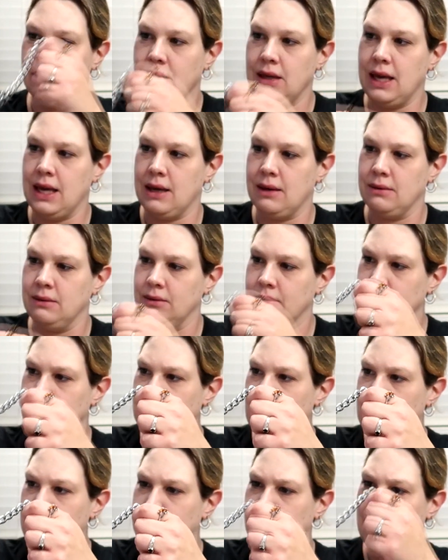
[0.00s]
Yeah,
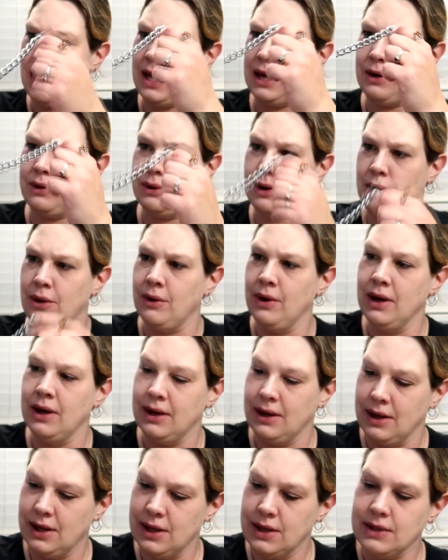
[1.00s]
maybe. I don't know.
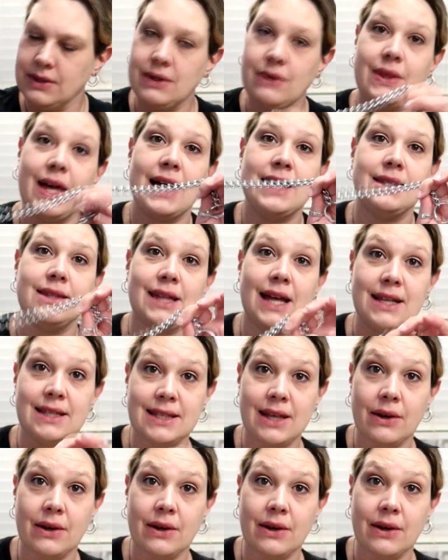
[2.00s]
So that's